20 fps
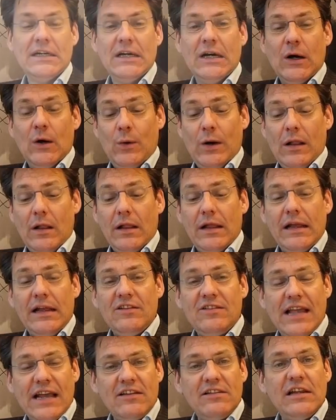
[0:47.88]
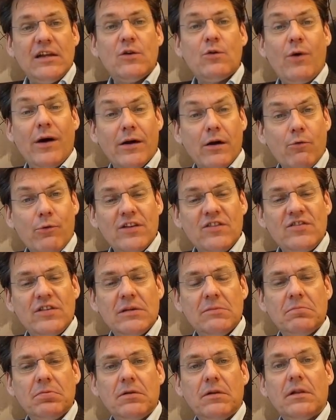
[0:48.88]
Well, it's actually quite
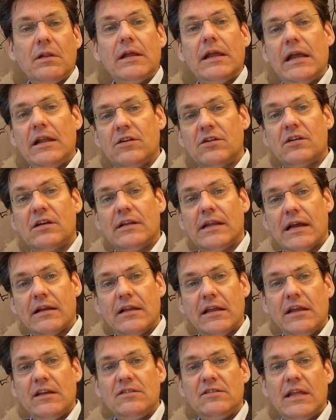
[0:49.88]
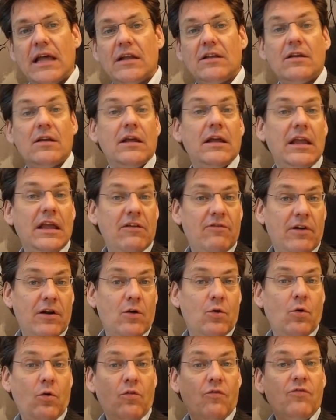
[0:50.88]
simple. Interconnect is that if I
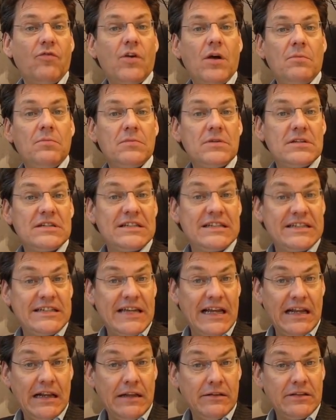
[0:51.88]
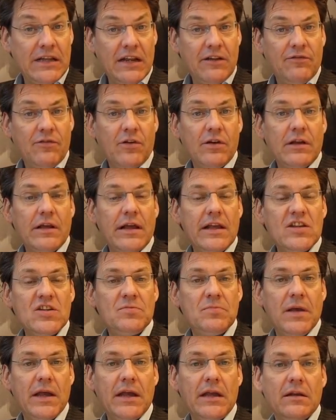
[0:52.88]
call from Telefonica in
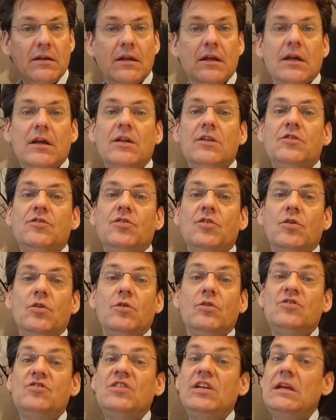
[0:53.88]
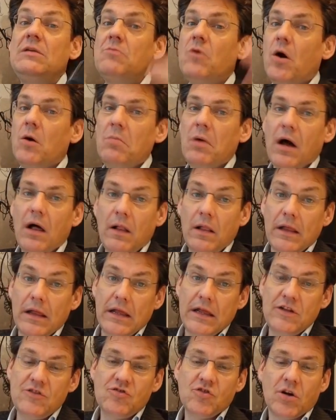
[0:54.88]
Spain to T-Mobile in
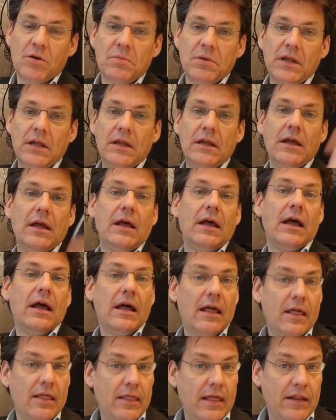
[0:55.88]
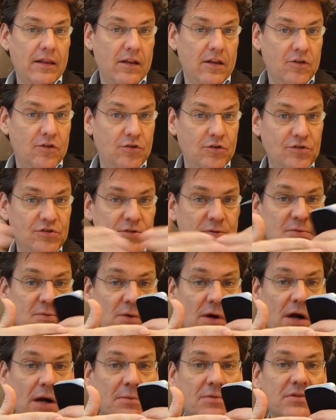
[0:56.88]
Germany, that two
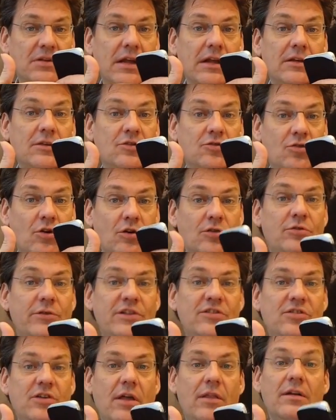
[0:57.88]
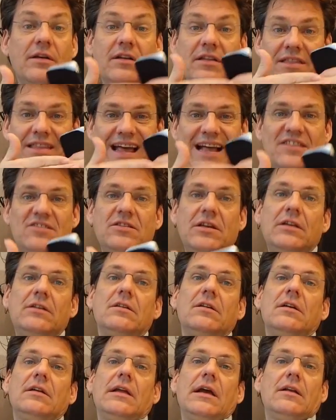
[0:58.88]
subscribers can talk to each other. That's
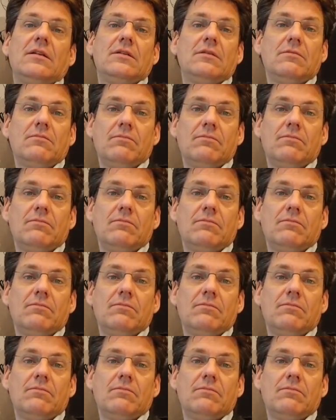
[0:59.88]
interconnect.